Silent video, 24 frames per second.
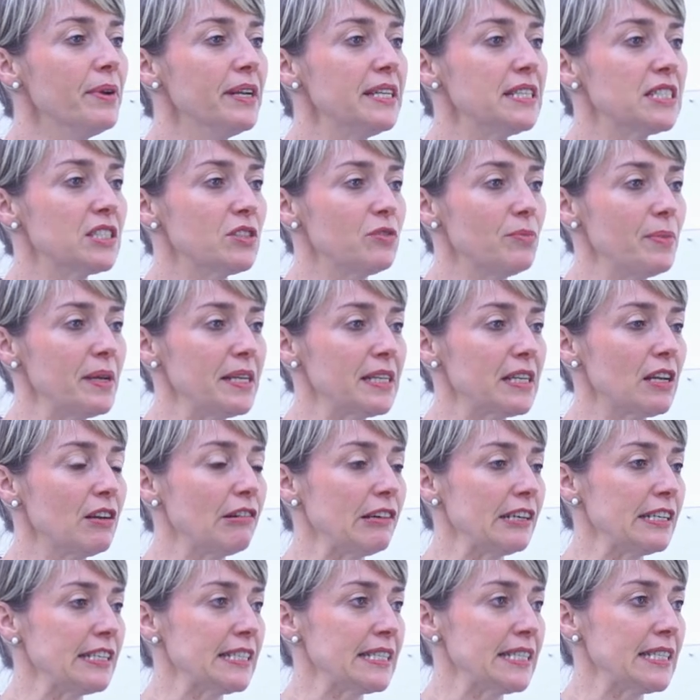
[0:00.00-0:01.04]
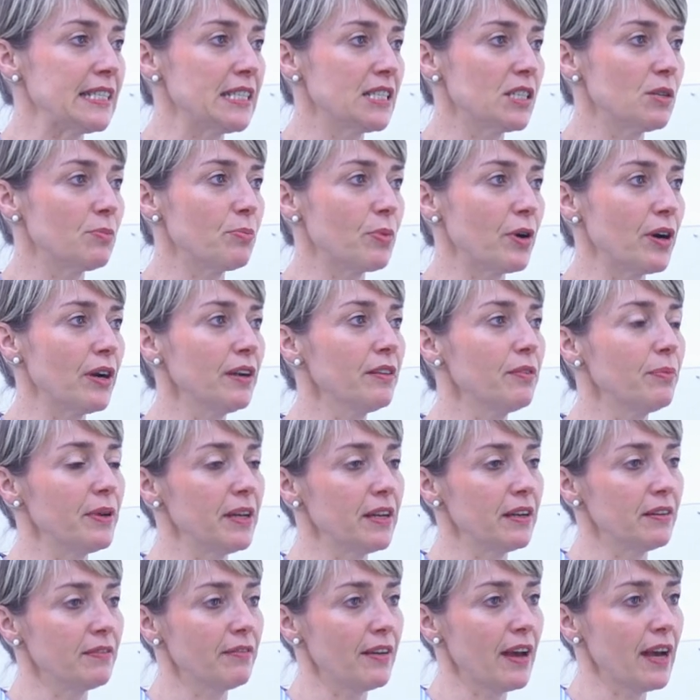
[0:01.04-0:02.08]
an instrumental or an assisted birth, be
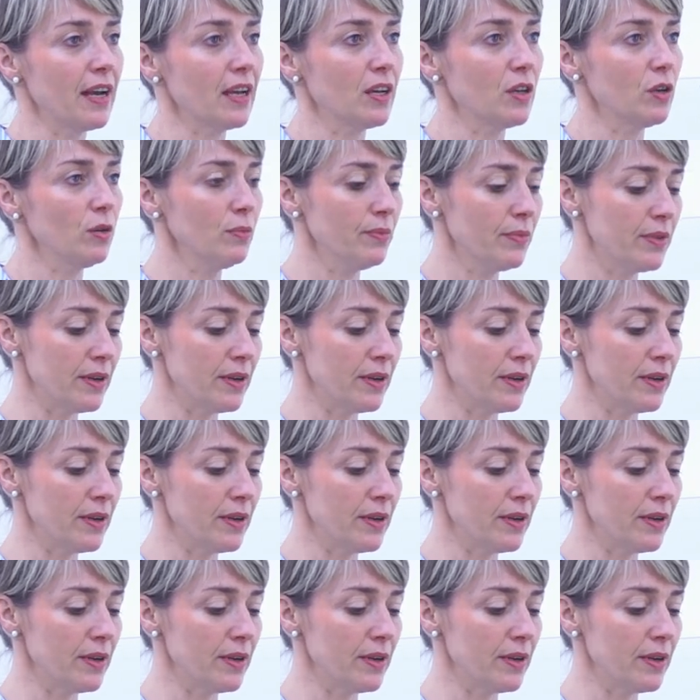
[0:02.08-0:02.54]
it a vacuum,